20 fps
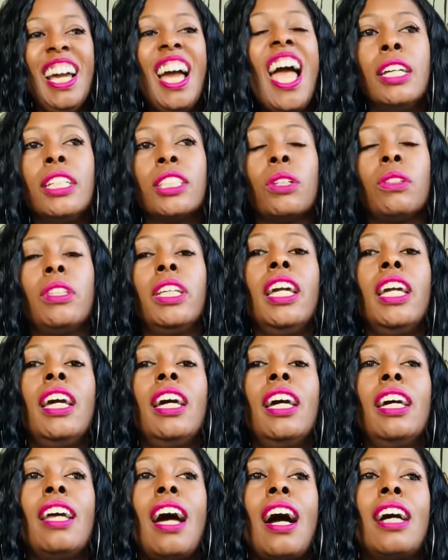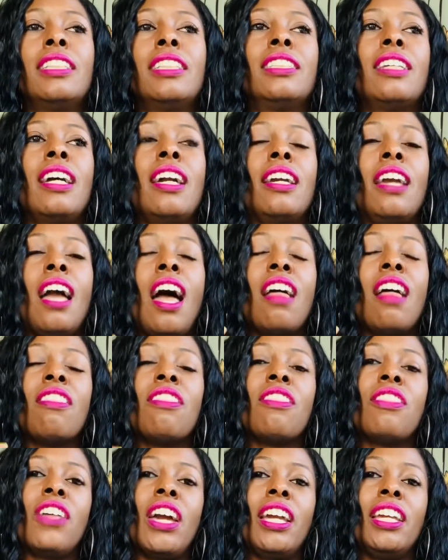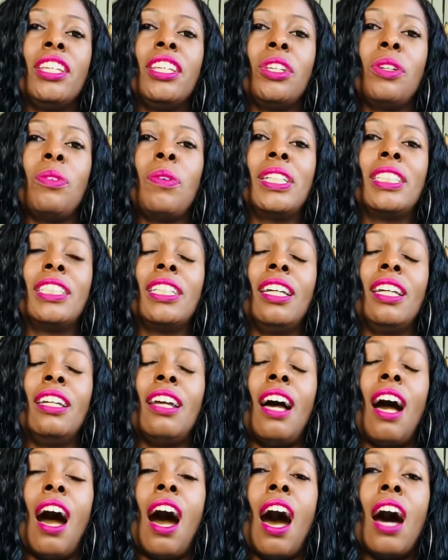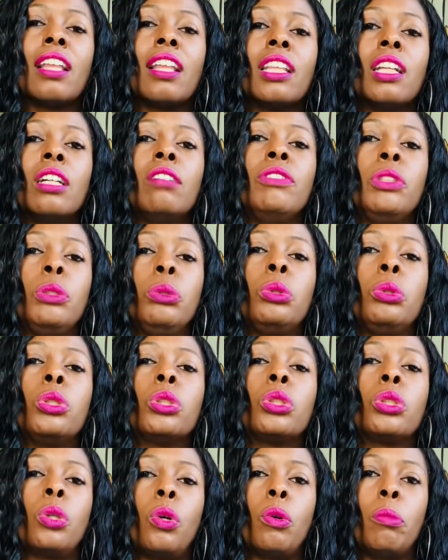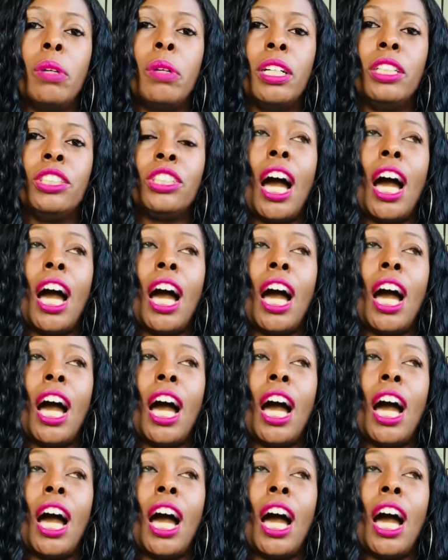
So then I say, thank you. I said, I love you so much.